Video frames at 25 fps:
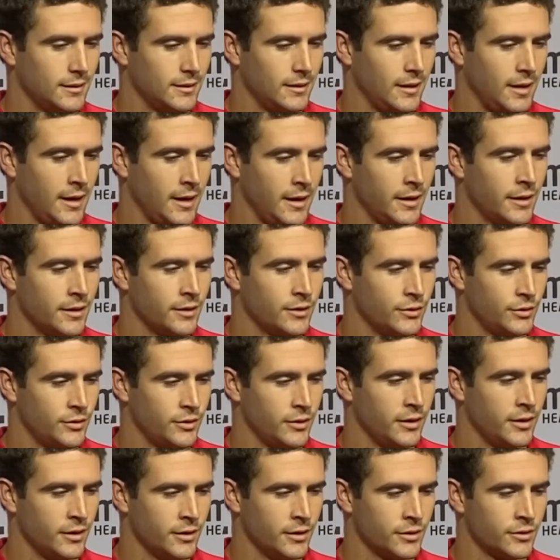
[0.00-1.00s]
he
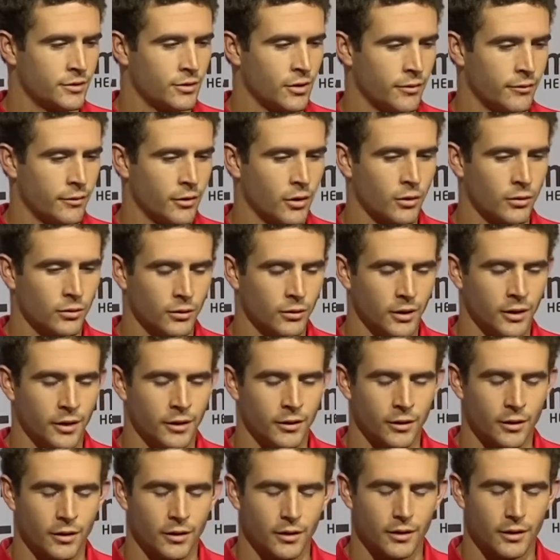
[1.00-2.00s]
is our vocal
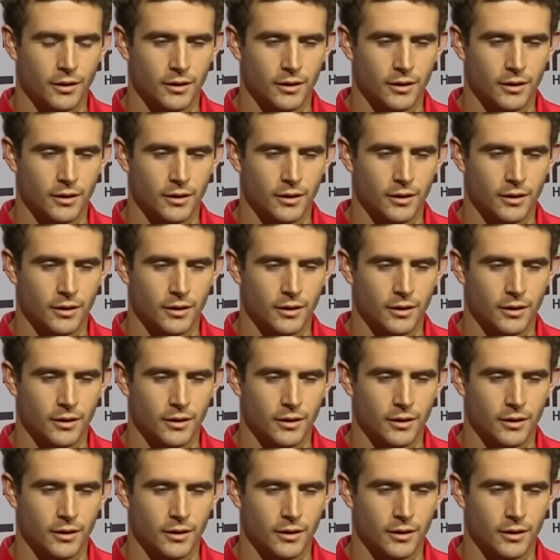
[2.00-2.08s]
leader.